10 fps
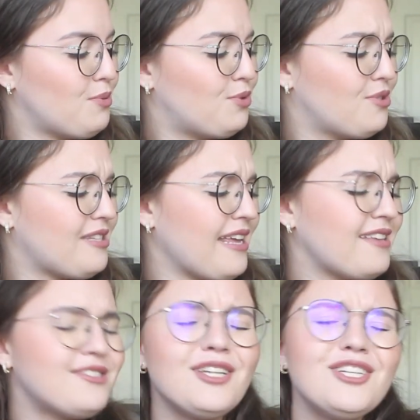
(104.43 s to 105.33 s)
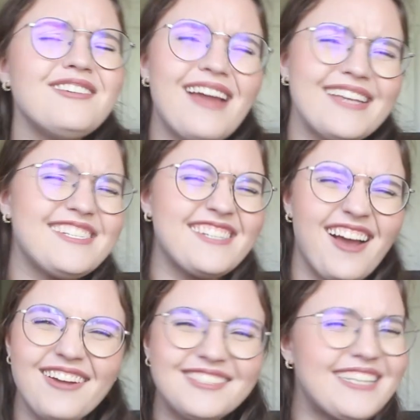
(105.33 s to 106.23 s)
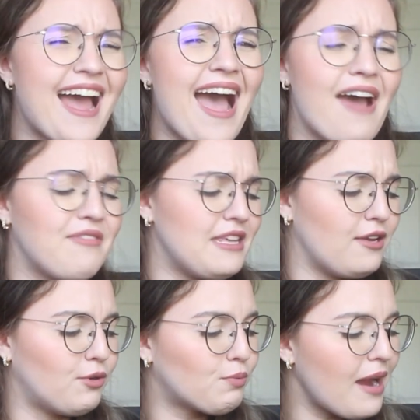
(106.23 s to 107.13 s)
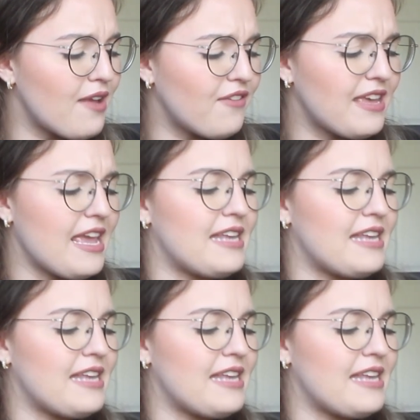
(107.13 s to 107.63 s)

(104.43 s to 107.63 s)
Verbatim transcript: which was like such a nice touch to have the engraving.